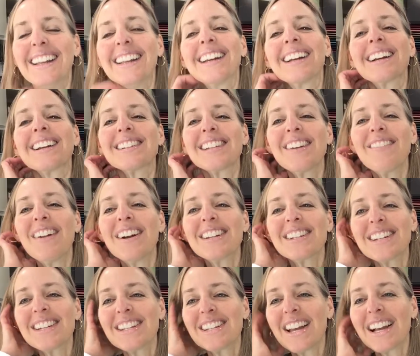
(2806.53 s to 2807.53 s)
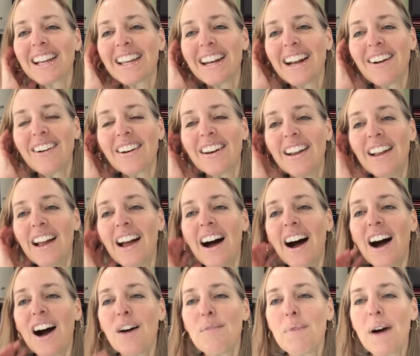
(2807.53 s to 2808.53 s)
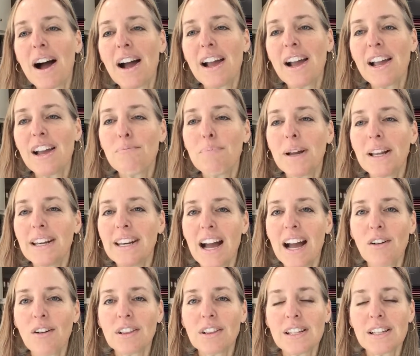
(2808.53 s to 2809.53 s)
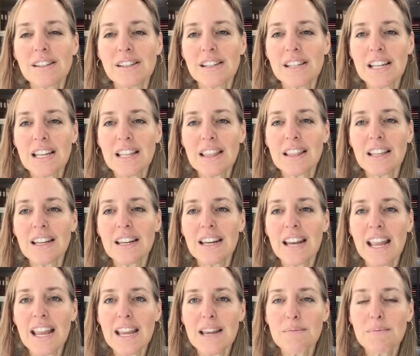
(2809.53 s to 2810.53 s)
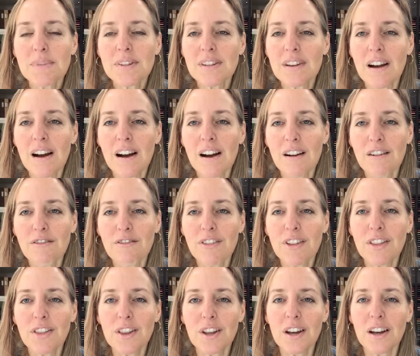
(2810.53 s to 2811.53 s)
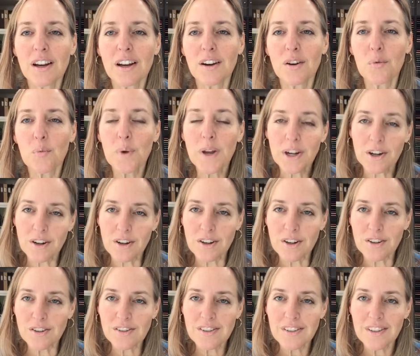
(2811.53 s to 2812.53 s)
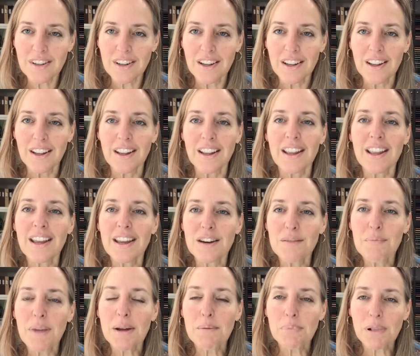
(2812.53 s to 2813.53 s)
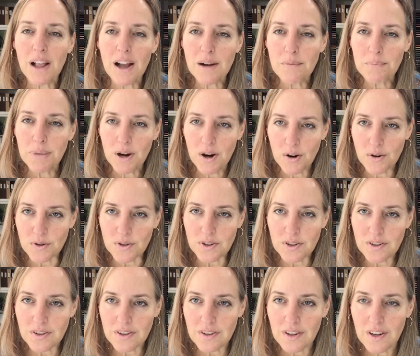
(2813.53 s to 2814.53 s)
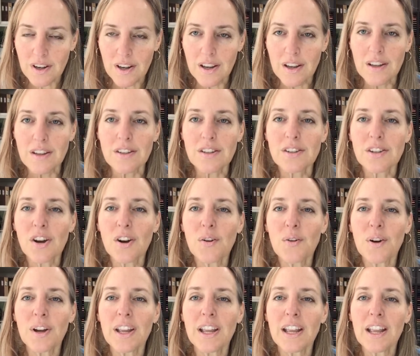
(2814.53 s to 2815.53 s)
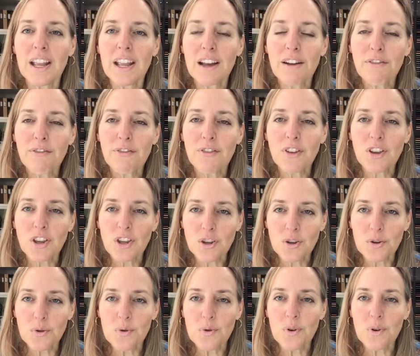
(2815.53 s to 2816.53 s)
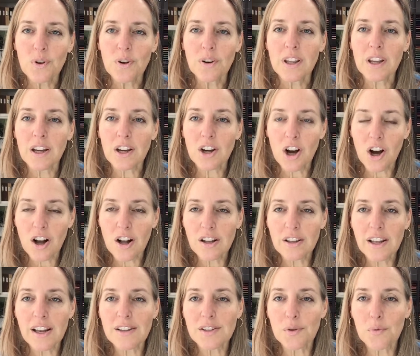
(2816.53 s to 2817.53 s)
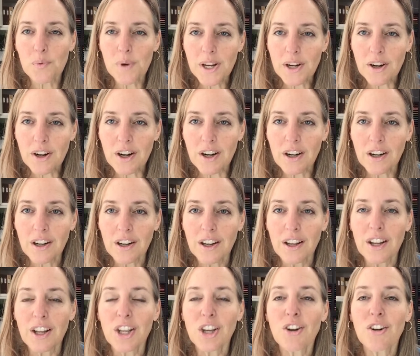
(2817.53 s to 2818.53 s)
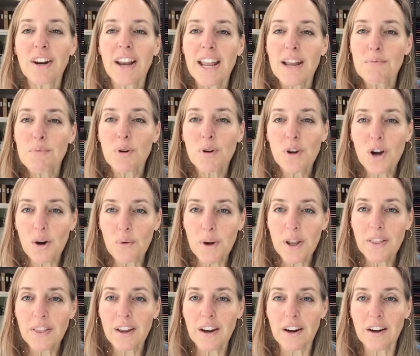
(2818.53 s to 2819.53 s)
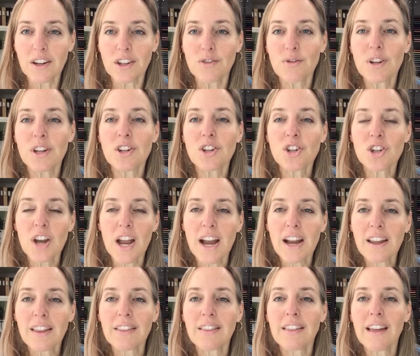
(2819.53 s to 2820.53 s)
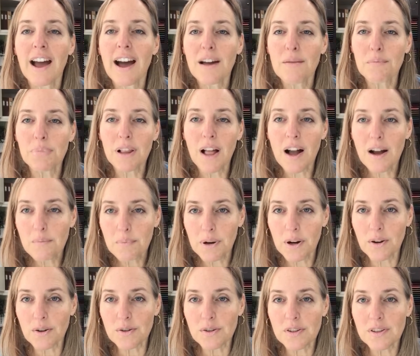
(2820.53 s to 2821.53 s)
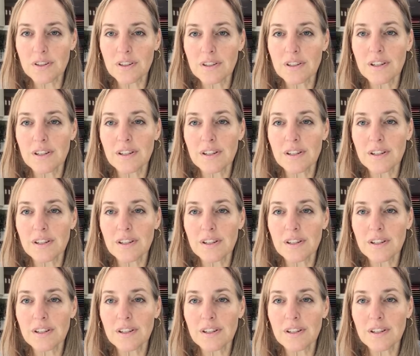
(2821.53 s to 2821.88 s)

Because I want you to check it out. I have been now listing the names of the winners in my blog posts. So if you get called as a winner, your name will go in there. You can check that blog post to